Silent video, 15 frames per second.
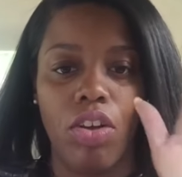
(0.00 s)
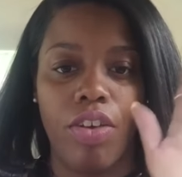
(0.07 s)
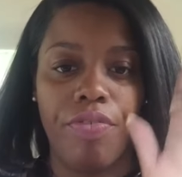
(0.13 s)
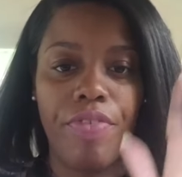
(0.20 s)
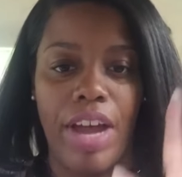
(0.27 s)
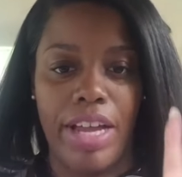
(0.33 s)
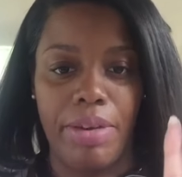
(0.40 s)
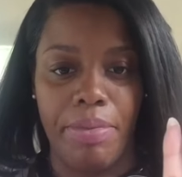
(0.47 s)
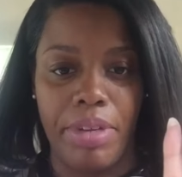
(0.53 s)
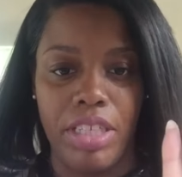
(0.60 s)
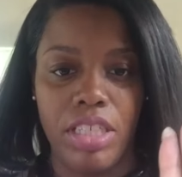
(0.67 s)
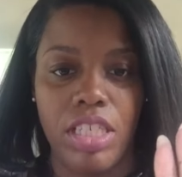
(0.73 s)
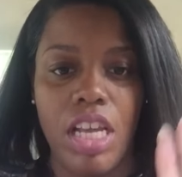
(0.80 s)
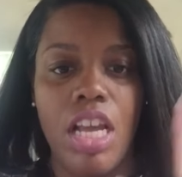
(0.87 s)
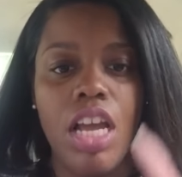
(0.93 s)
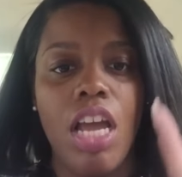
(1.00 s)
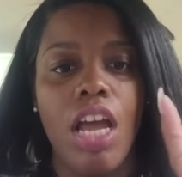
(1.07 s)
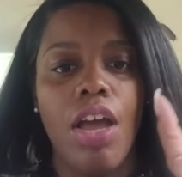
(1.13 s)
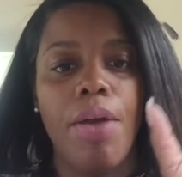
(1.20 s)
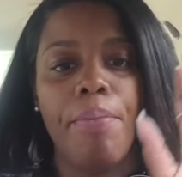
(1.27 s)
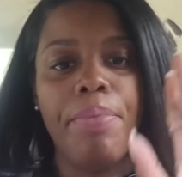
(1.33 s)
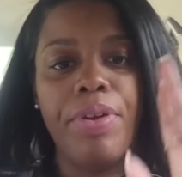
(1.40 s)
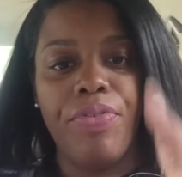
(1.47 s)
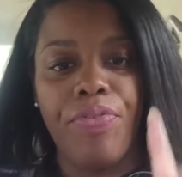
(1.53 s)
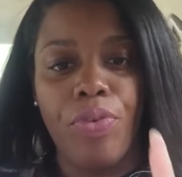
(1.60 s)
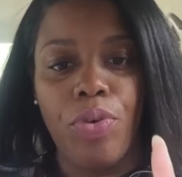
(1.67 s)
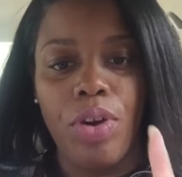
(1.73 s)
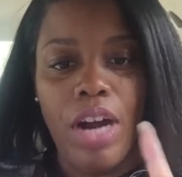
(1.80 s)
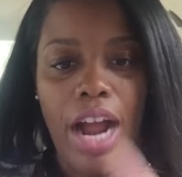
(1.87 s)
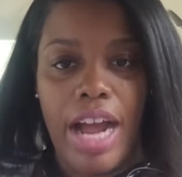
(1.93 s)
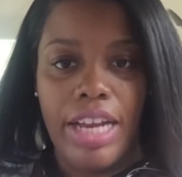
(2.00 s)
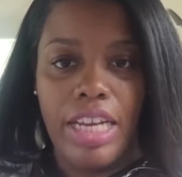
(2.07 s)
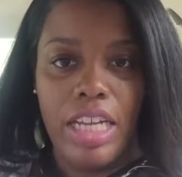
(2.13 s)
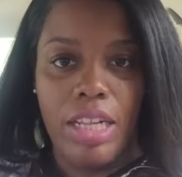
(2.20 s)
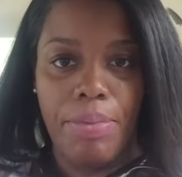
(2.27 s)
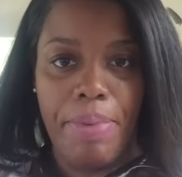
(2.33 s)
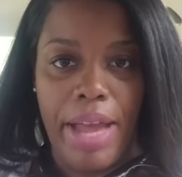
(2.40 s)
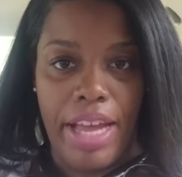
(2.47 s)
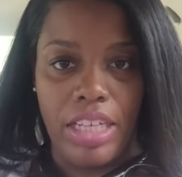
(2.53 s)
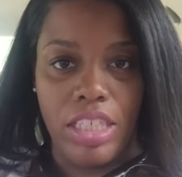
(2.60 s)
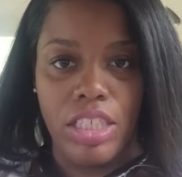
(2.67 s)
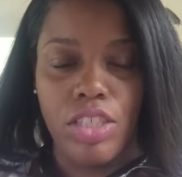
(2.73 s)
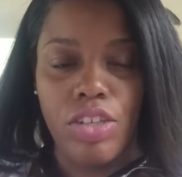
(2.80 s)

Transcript: on vitamins before I did the patches.